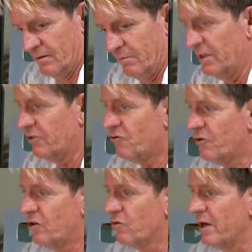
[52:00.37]

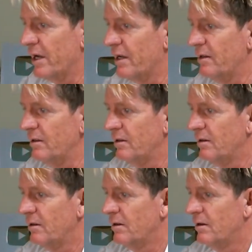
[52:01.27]
military green
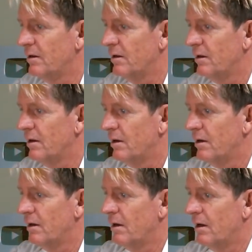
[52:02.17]

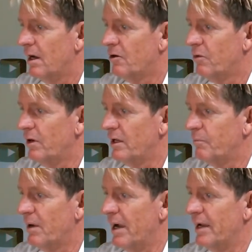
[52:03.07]

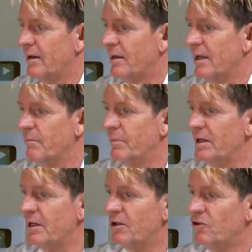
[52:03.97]
acrylic paint can
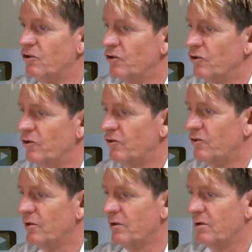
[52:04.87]
be
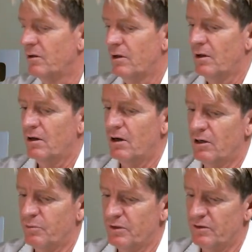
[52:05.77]
used. I've
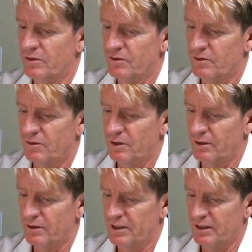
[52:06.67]
got to put this on
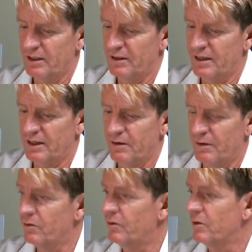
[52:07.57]
silent. I don't need that
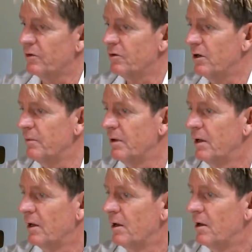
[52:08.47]
going off all the time.
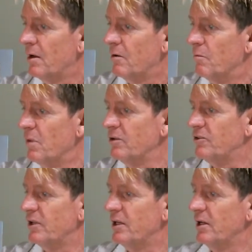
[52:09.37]

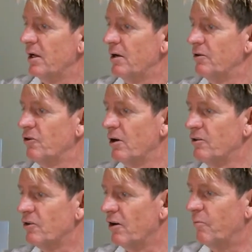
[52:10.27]
Mostly yellow
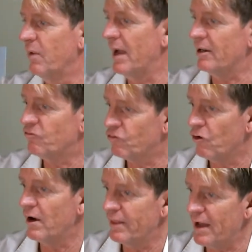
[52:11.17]
dots of black.
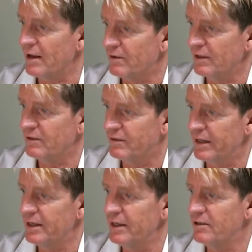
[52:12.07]
Try that, says
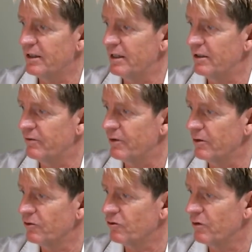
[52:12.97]
DD, to get your
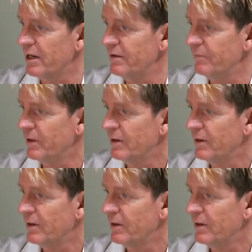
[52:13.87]
forest green.